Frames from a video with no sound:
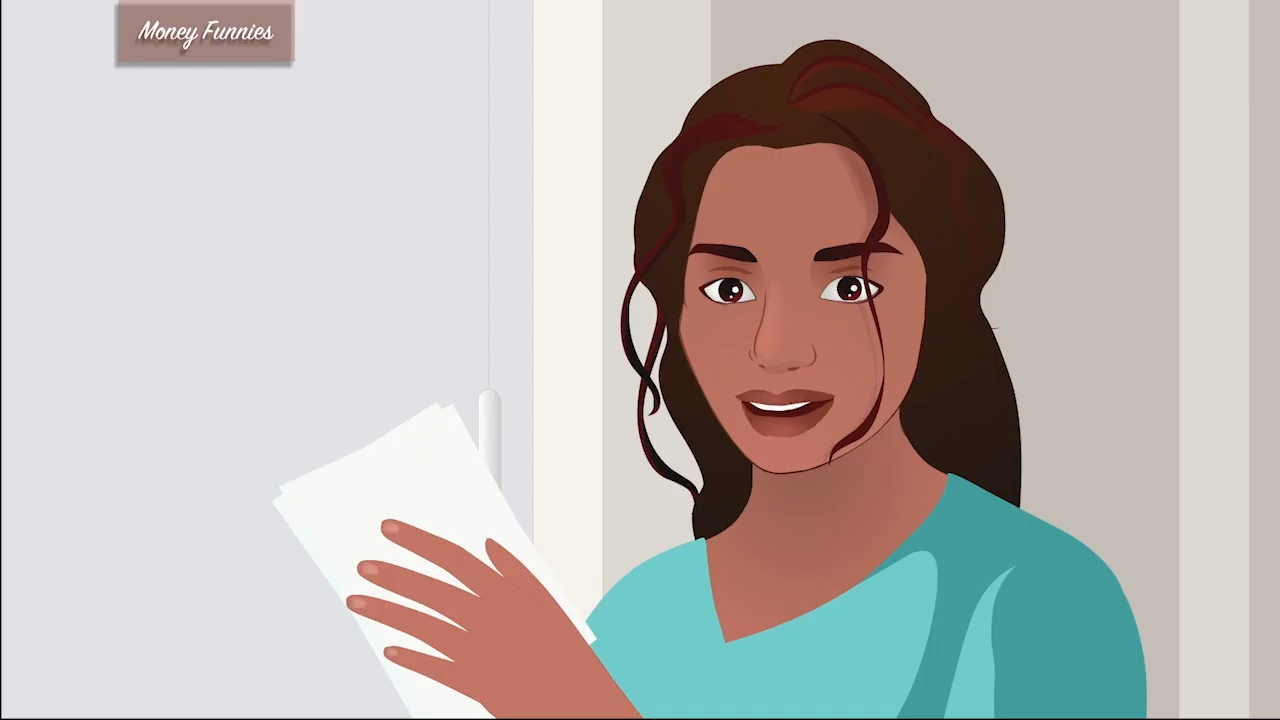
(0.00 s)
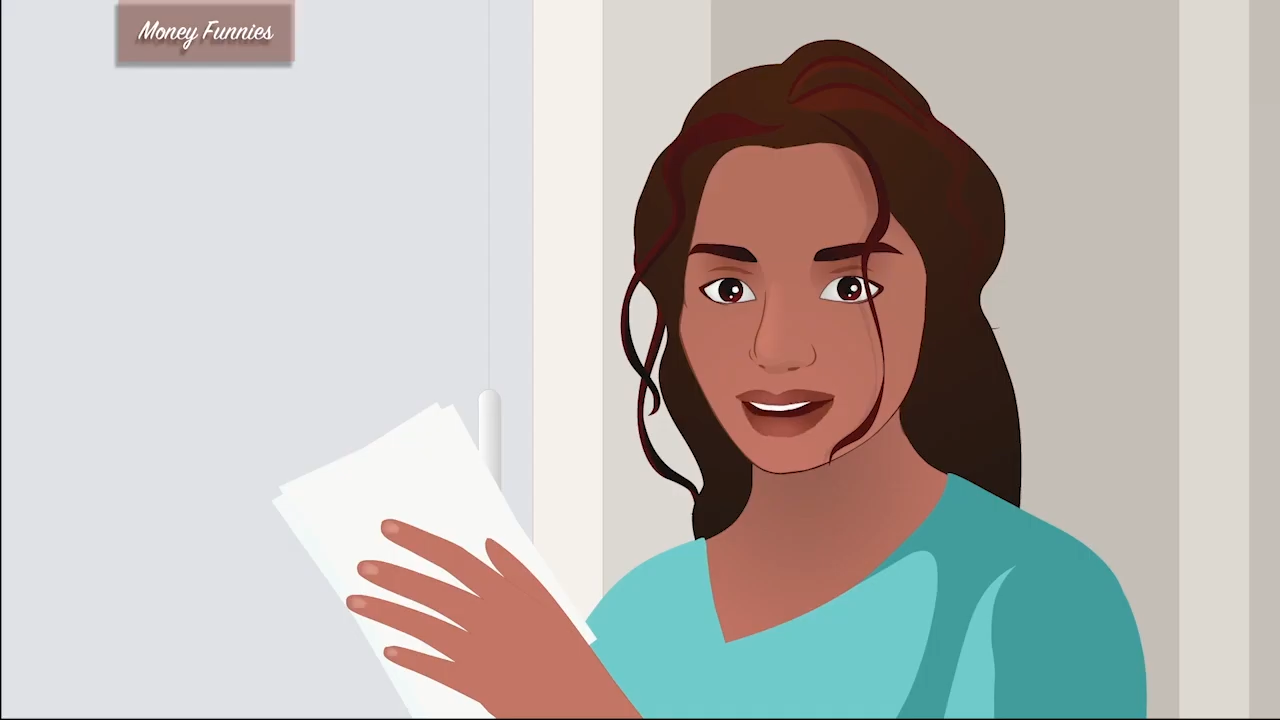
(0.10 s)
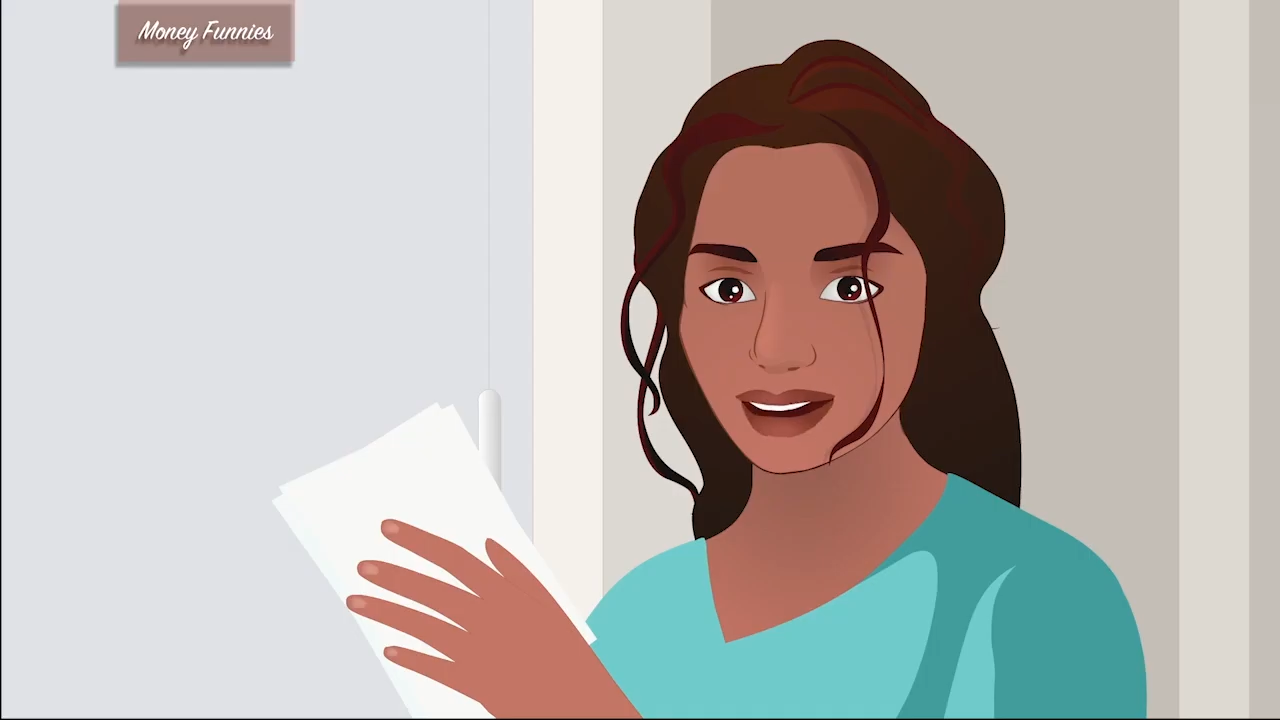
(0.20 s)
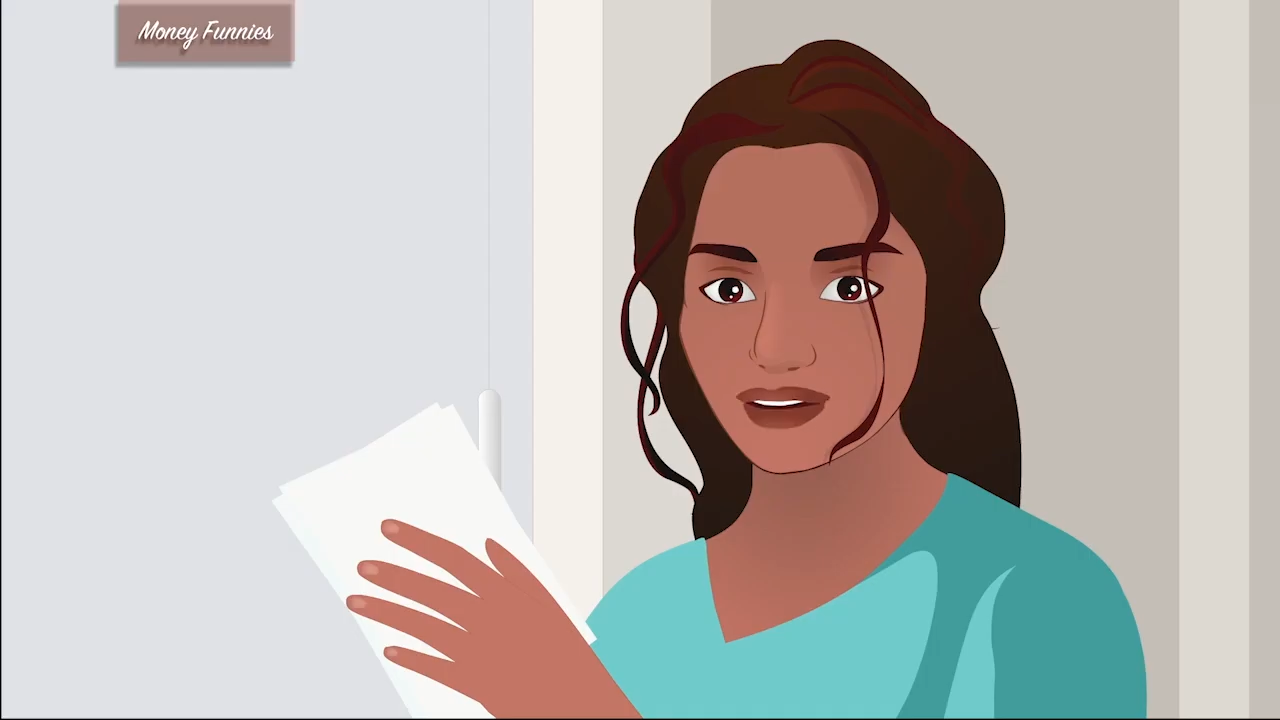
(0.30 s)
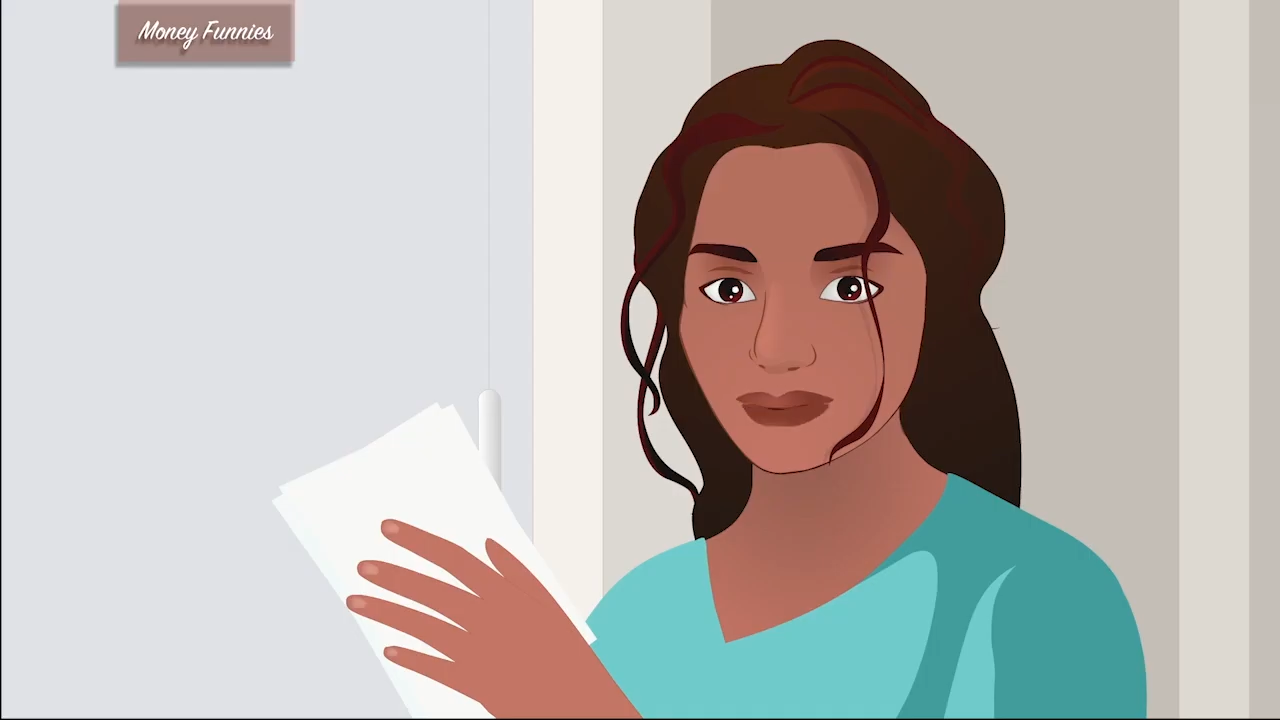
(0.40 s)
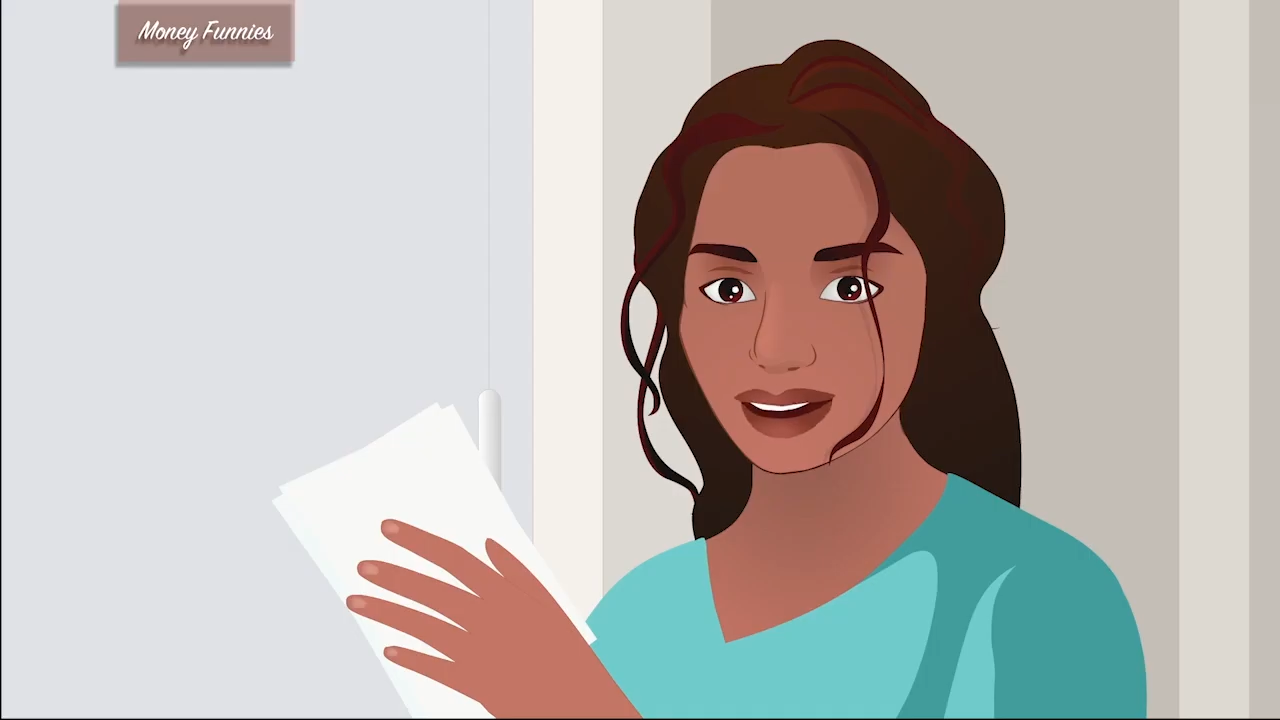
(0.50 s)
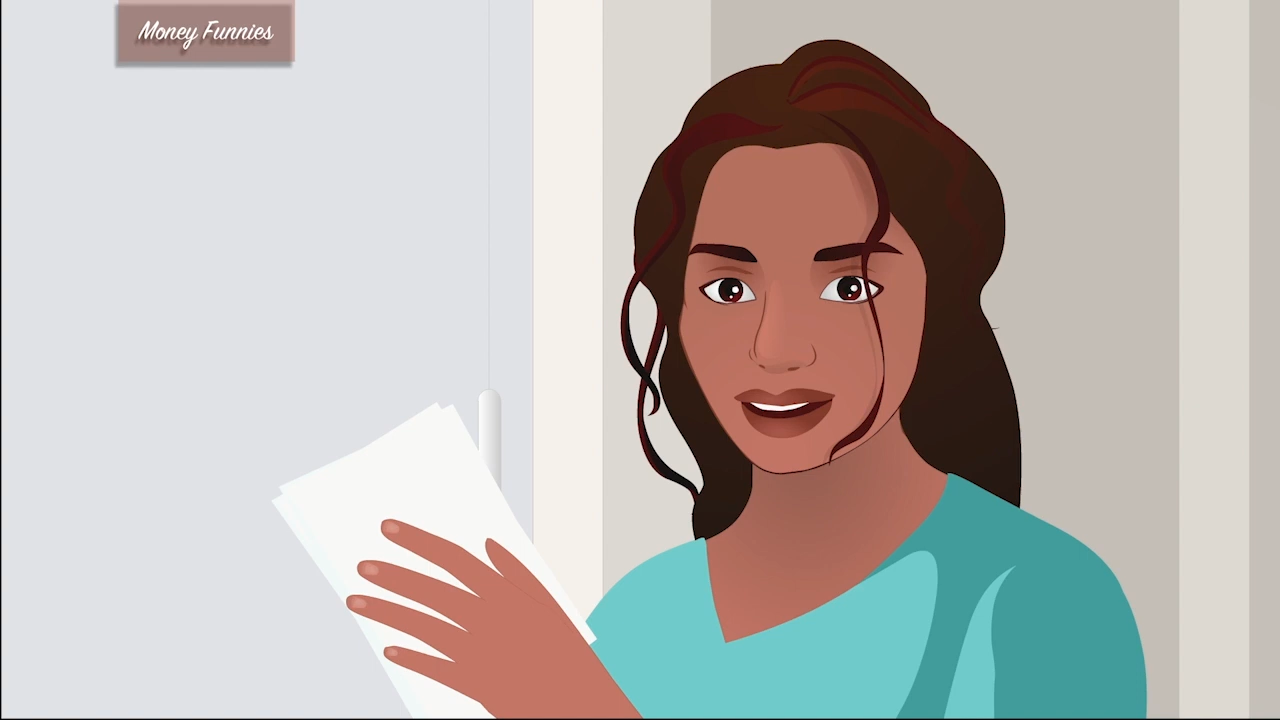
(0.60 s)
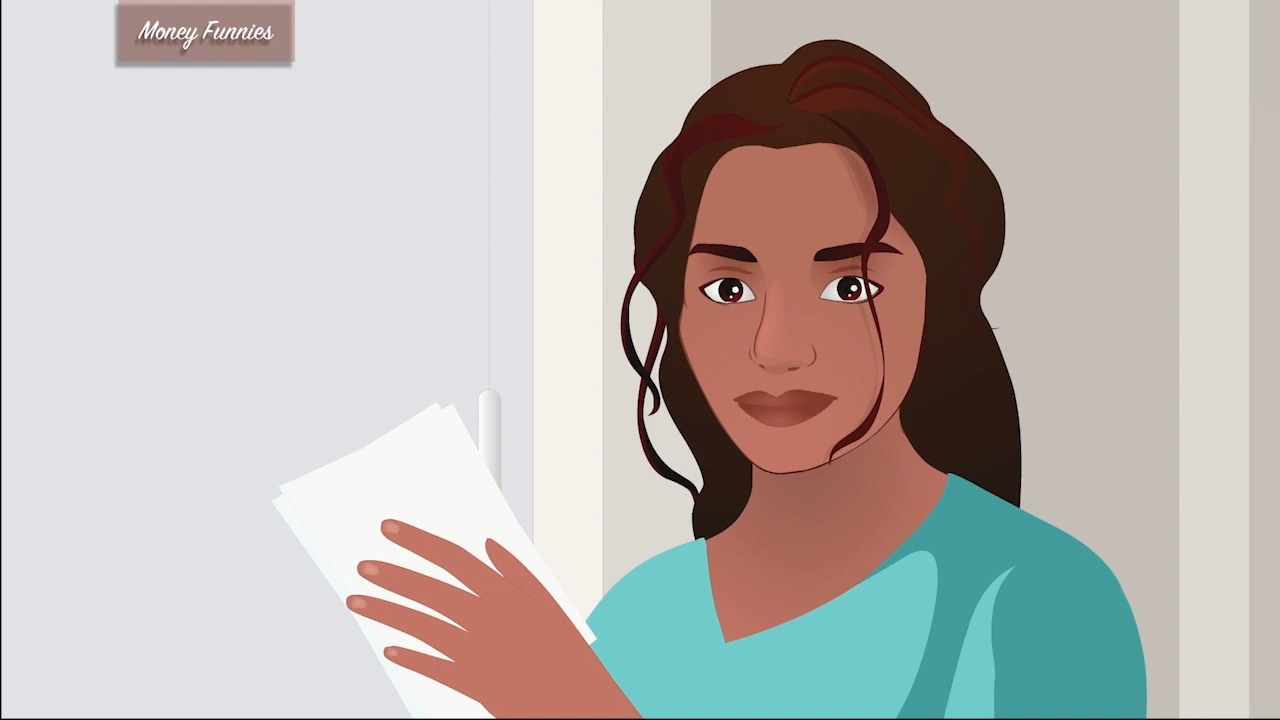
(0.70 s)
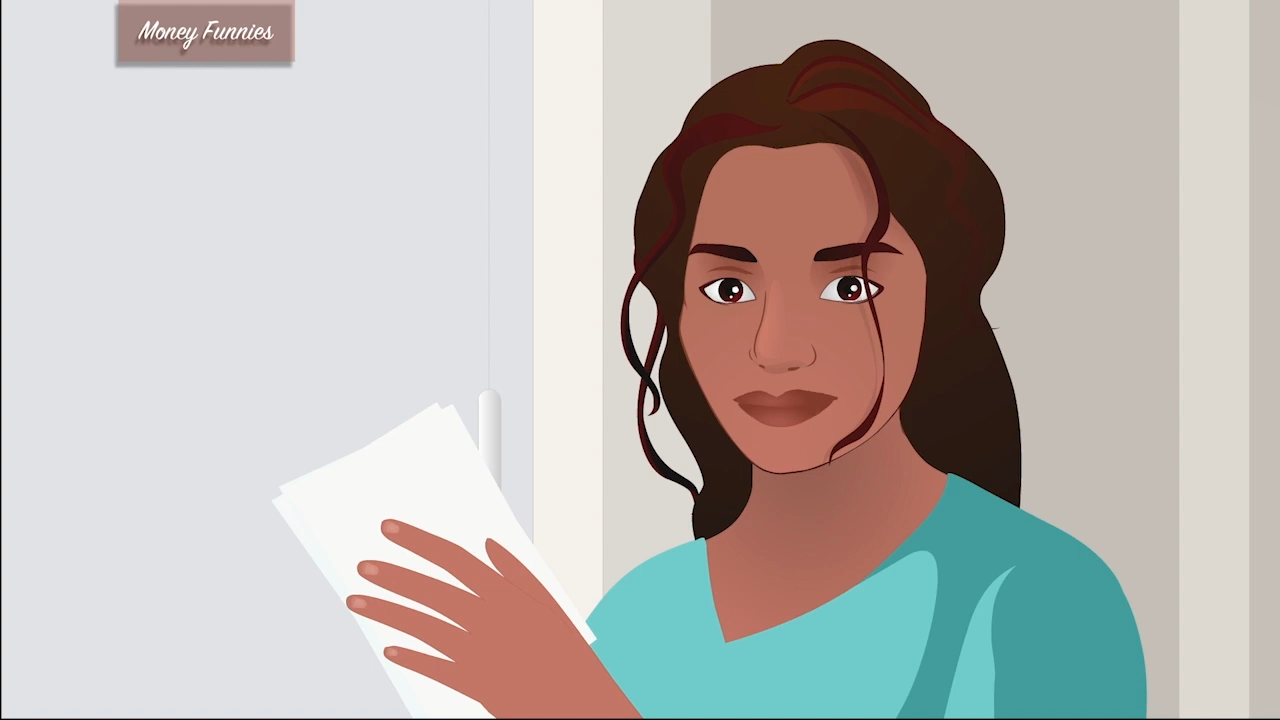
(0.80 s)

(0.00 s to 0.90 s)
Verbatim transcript: step back.